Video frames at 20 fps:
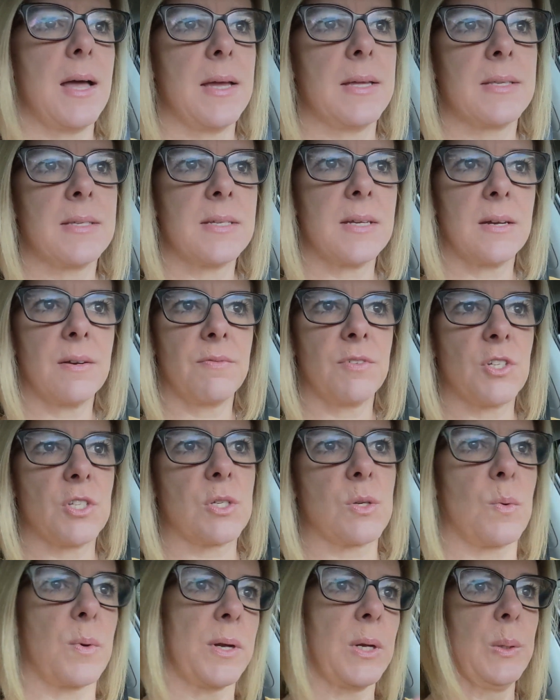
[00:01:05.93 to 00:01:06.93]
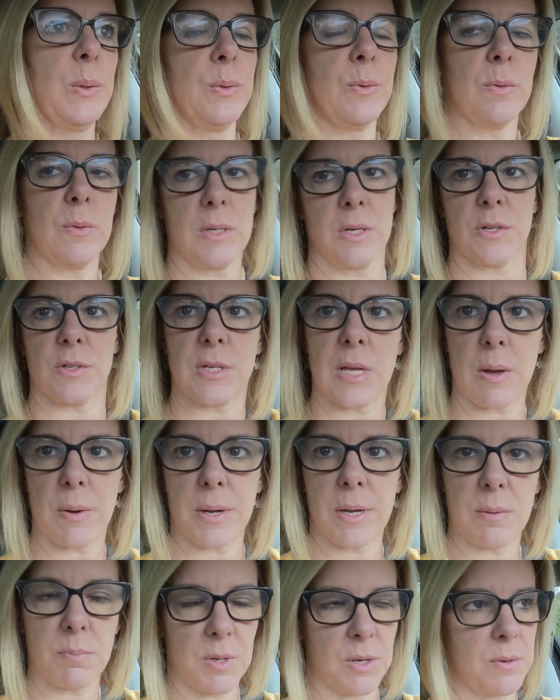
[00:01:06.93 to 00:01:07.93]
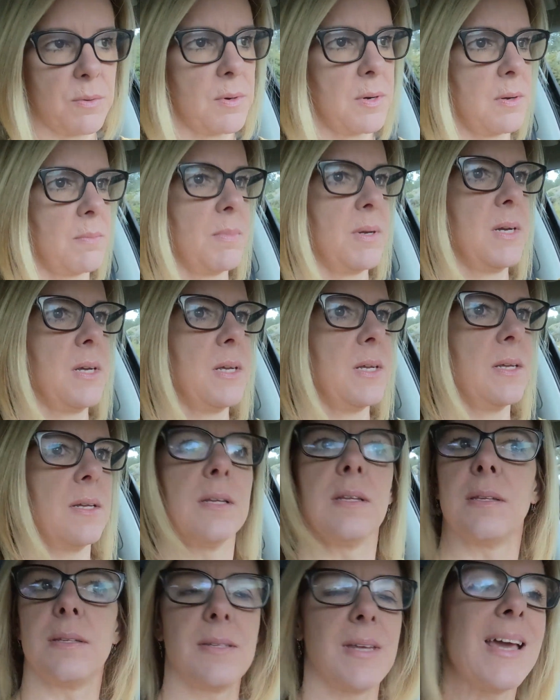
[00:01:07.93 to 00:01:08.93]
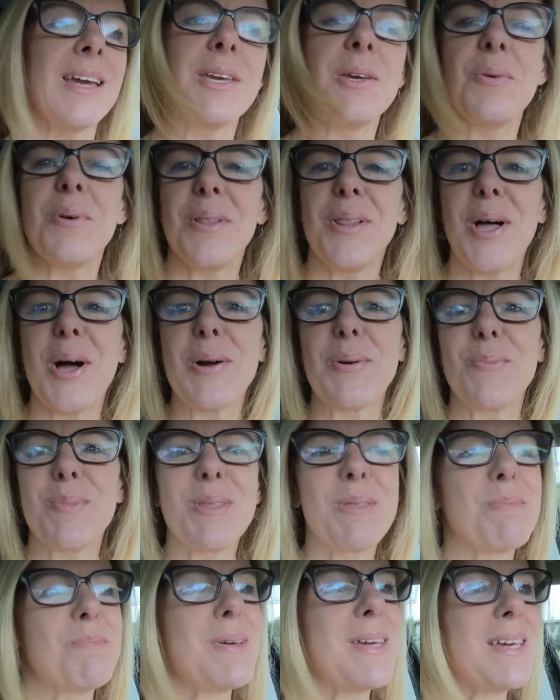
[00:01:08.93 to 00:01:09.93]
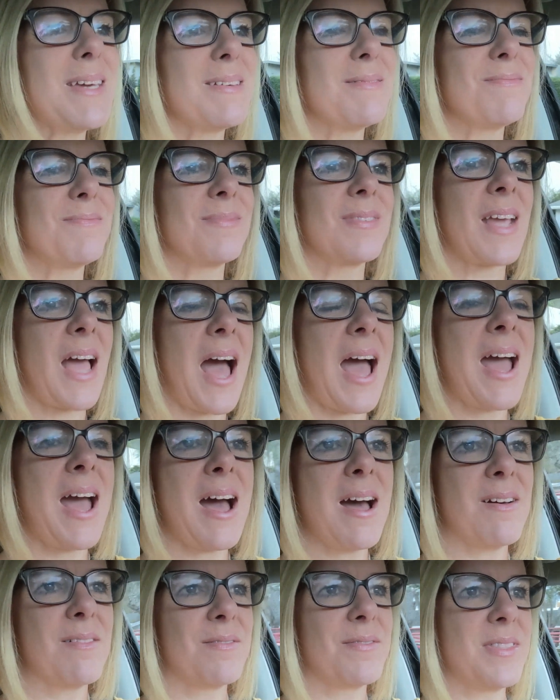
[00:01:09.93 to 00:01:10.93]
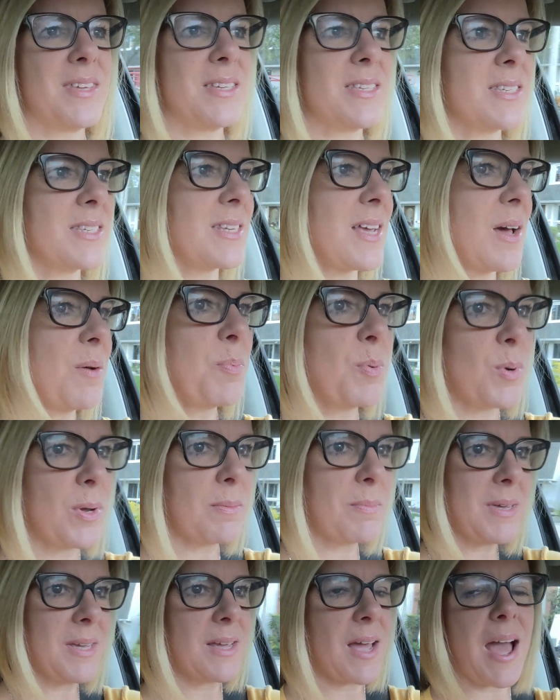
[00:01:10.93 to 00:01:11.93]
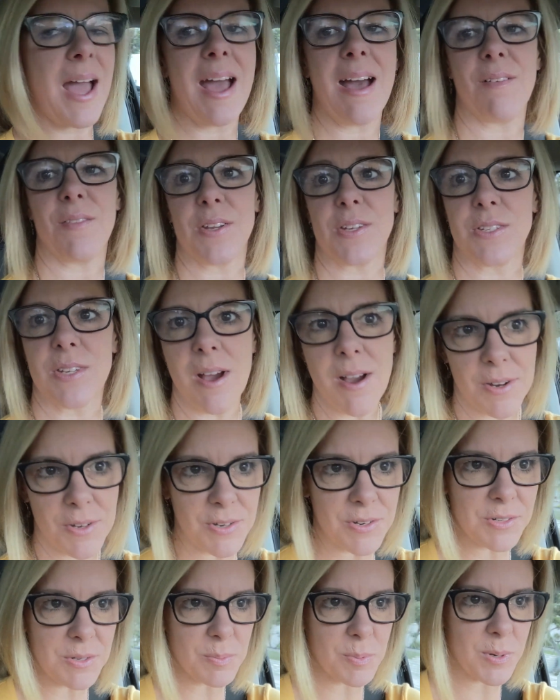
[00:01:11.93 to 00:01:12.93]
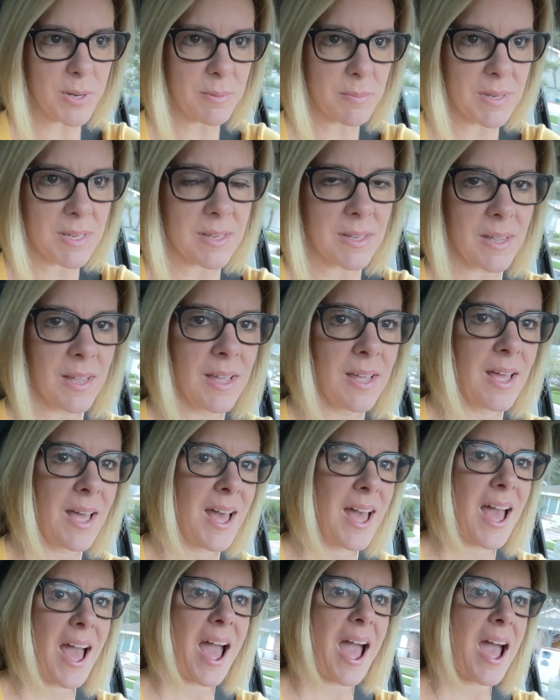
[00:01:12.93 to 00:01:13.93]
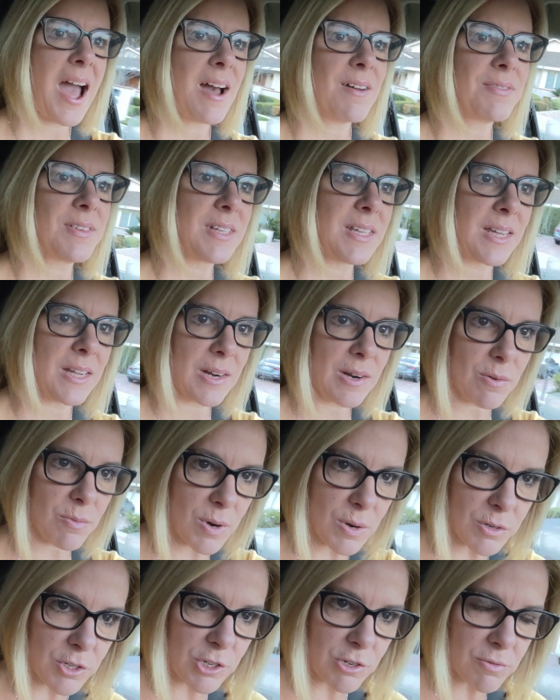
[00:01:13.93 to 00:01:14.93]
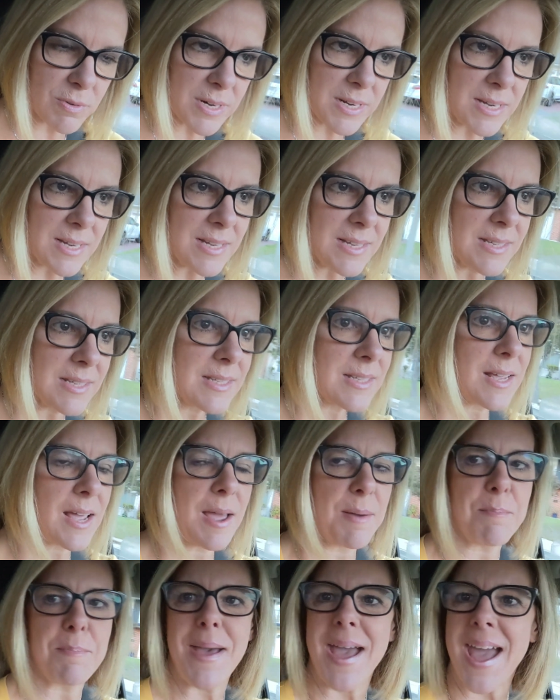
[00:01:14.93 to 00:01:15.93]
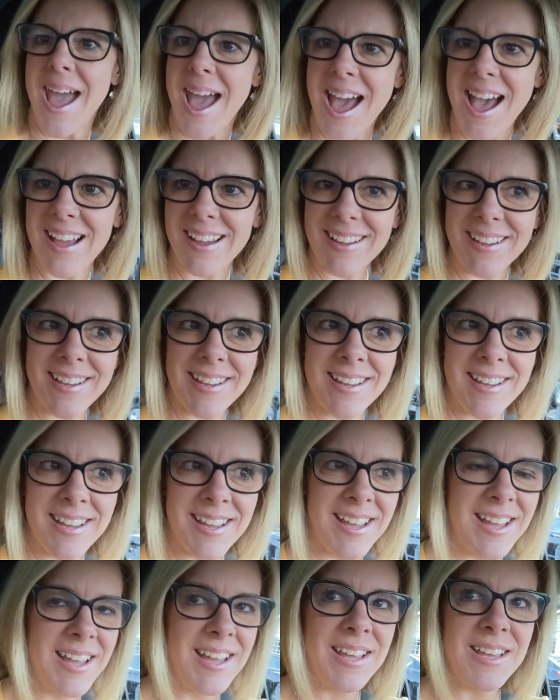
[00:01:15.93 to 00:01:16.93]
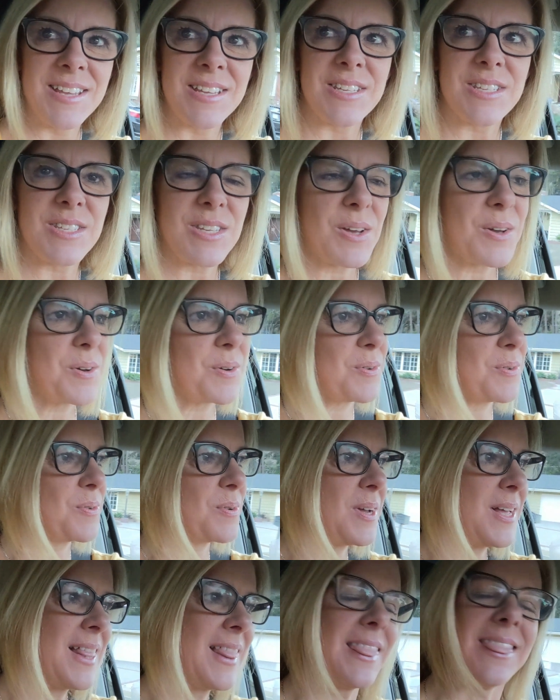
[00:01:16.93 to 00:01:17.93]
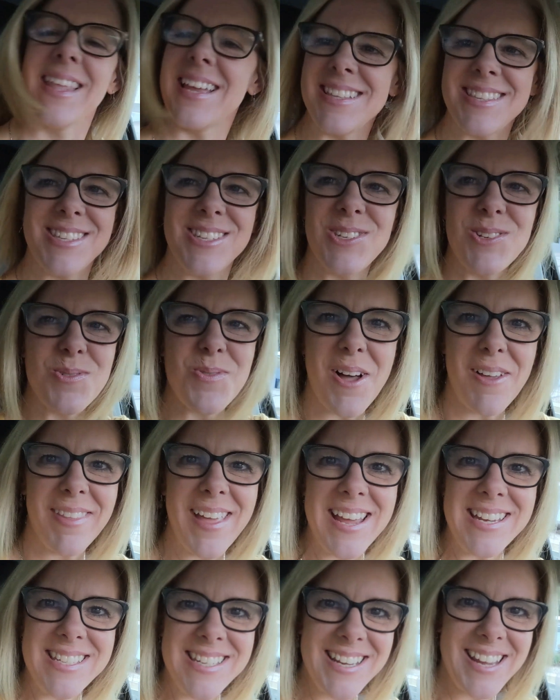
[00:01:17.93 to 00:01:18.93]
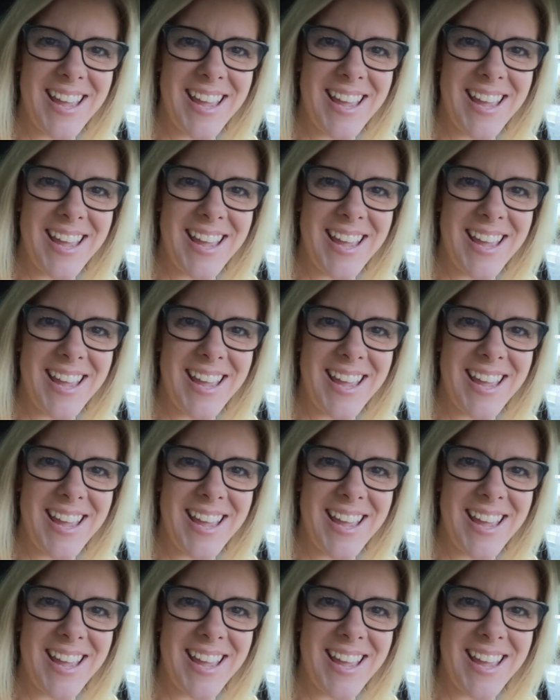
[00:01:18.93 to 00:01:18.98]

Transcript: Instead of just going, ooh, here's how I commute, I'm going to take you along with me. I have this appointment, I have a doctor's appointment, I have to get groceries and pack, so let's do all that